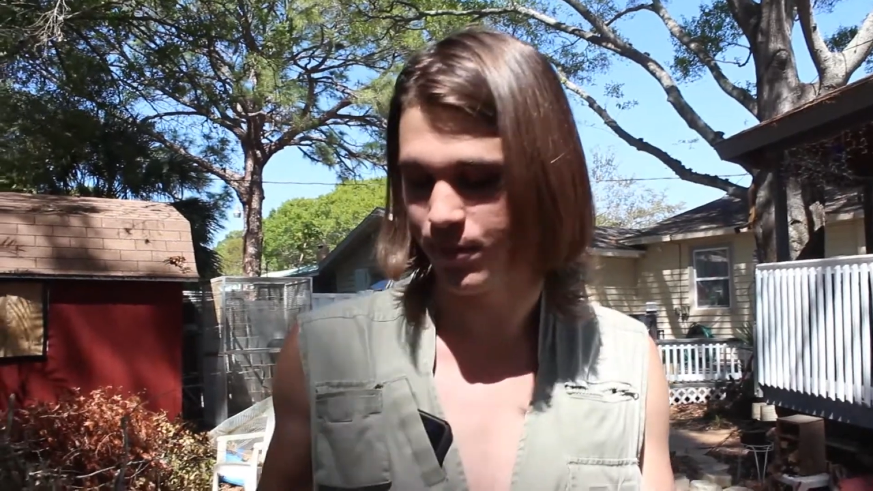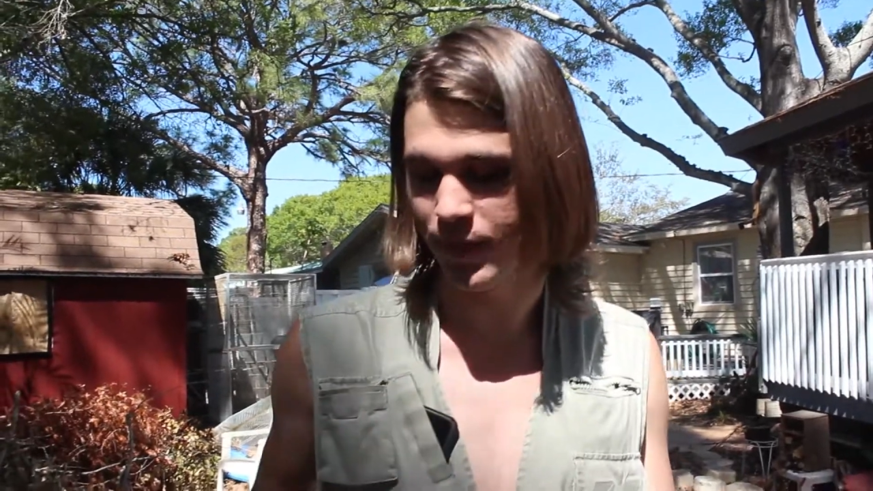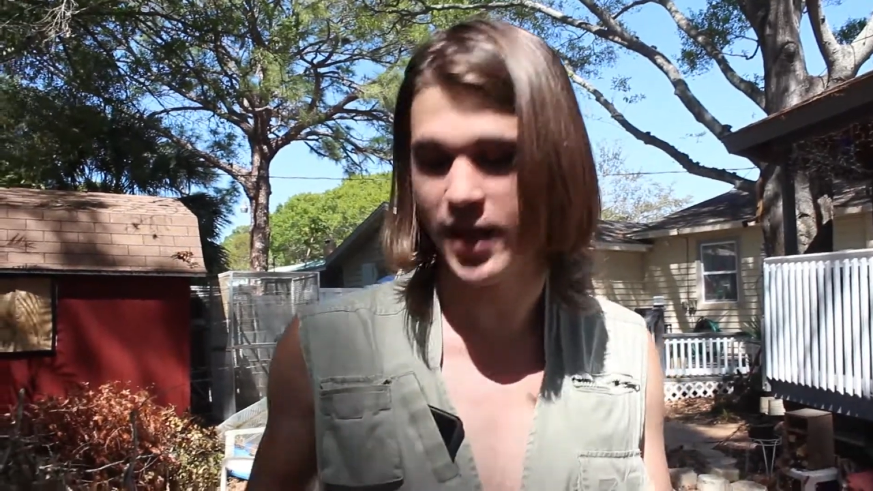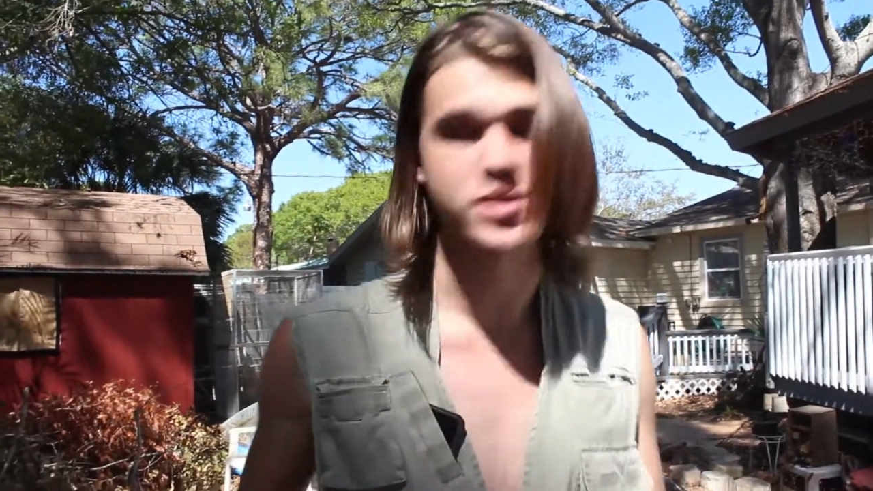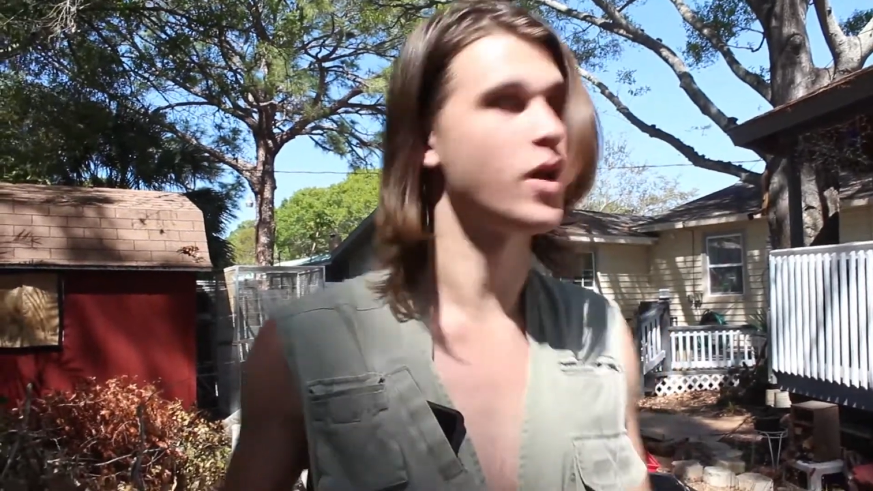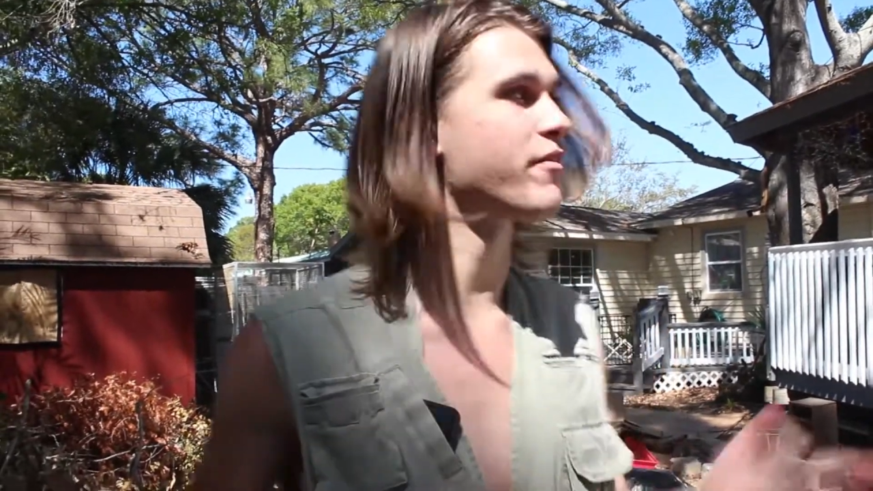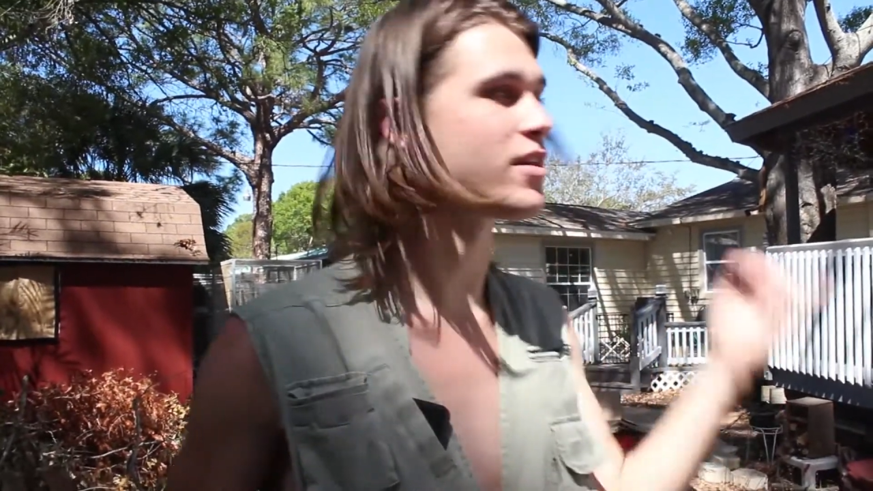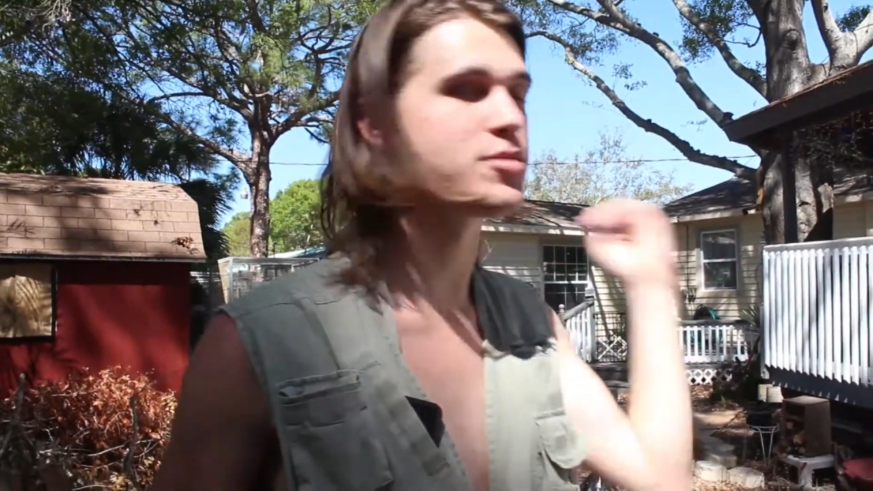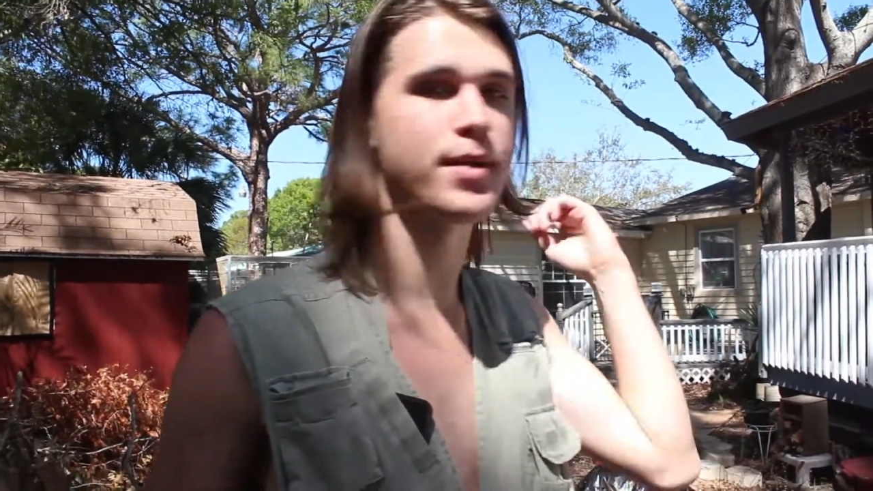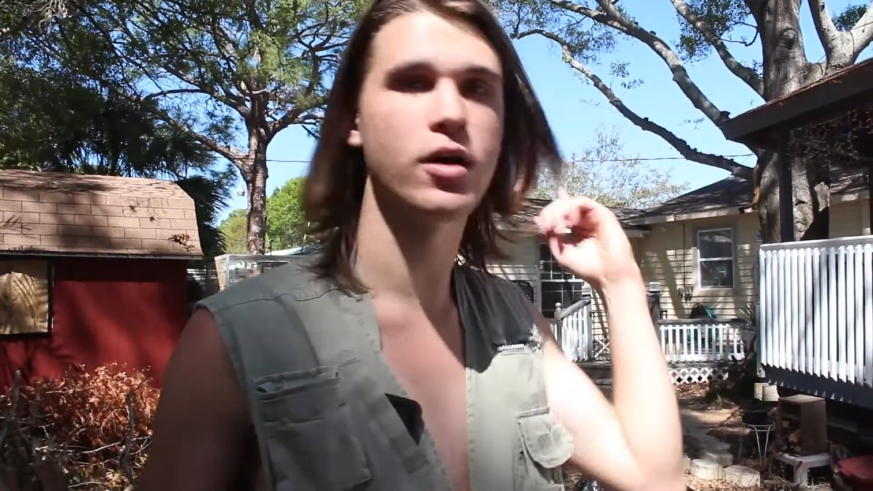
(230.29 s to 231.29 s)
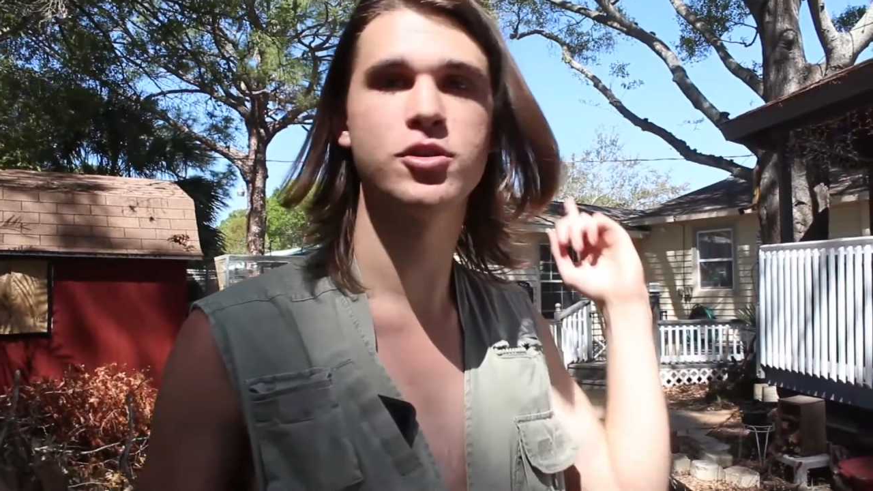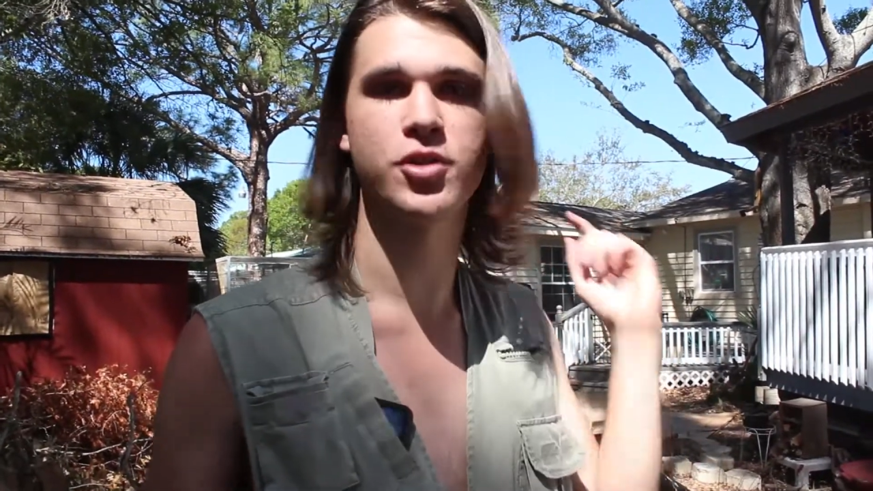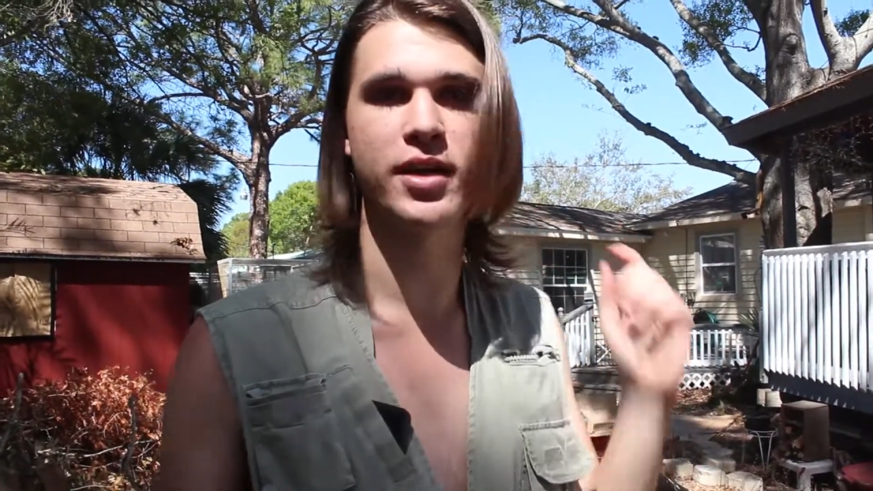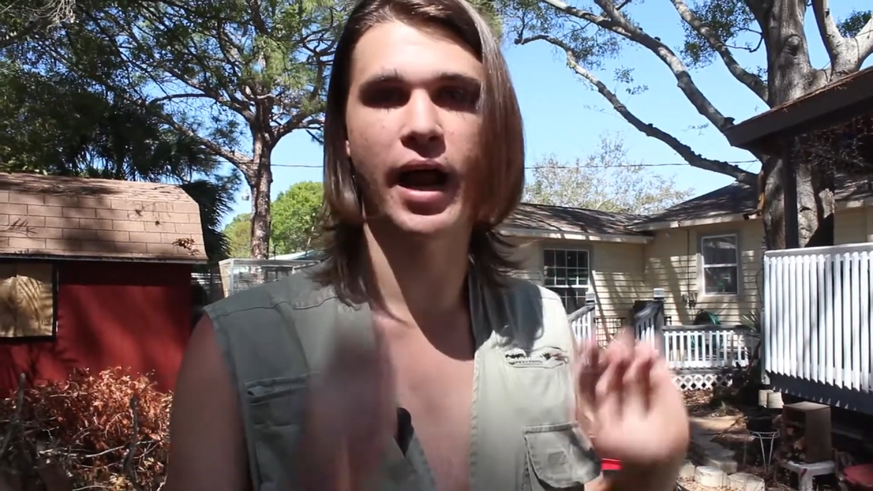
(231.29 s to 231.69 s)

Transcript: Yeah, so I've got this big oak tree,